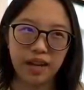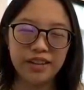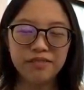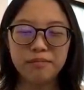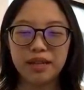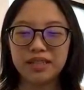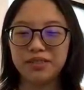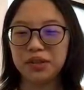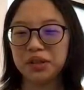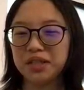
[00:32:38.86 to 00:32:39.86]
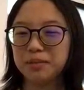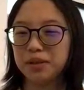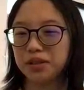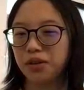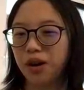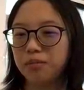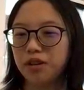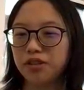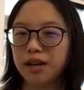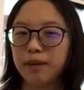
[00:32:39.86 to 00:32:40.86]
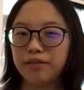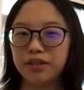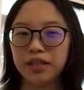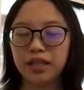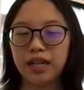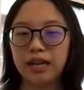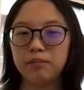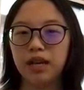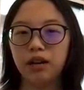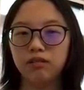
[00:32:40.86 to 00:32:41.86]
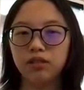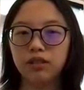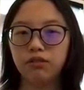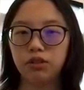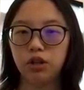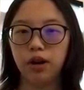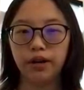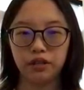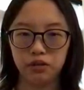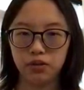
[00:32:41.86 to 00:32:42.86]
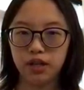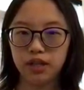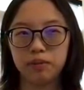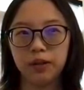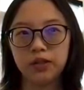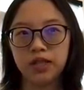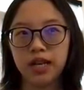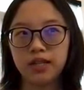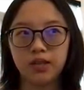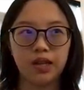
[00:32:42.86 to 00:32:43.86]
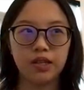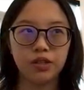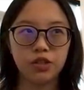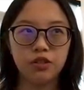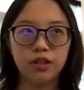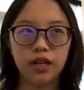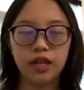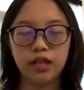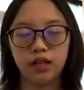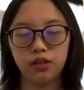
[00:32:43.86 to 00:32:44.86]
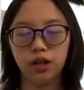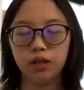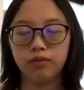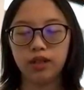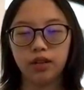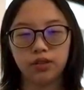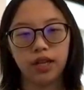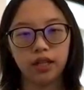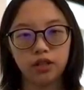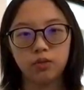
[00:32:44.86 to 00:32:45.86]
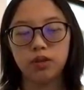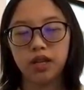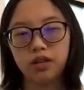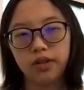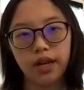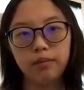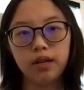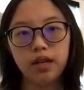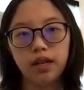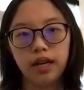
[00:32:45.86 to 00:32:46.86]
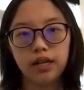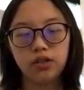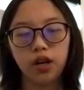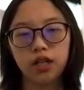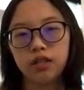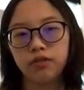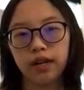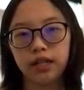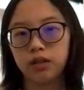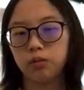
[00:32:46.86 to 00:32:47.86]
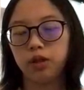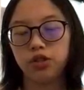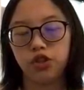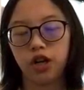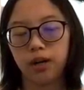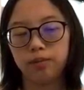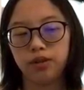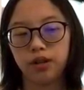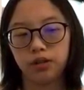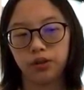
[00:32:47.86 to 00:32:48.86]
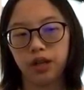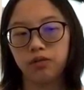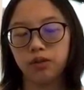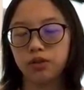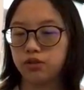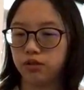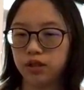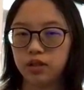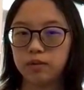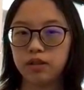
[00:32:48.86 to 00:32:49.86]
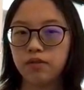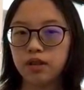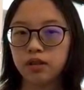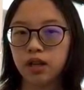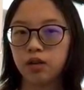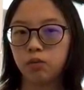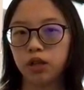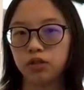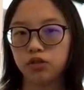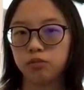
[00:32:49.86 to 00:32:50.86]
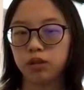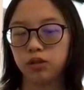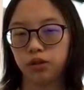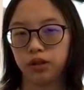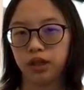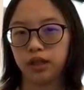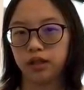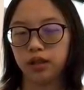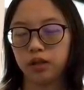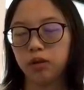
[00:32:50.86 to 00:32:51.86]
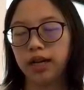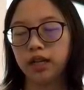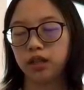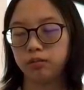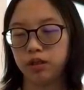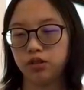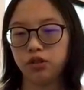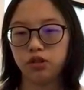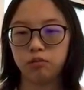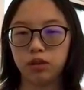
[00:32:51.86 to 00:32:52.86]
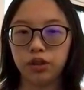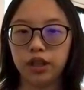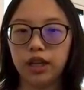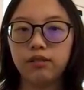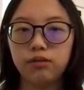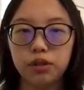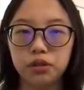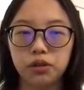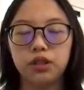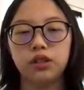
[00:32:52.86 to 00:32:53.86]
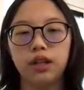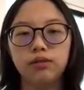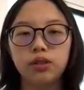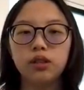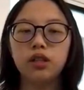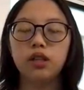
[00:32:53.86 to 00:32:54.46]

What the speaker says: I have mixed feelings about the co-op program. I feel like it can be helpful if we know how to use it. Personally, as a second-year student, and I think a lot of other second years would say the same, it's hard to find out what jobs are looking for students specifically, and what you should be looking, like what kind of companies you should be looking at for your level.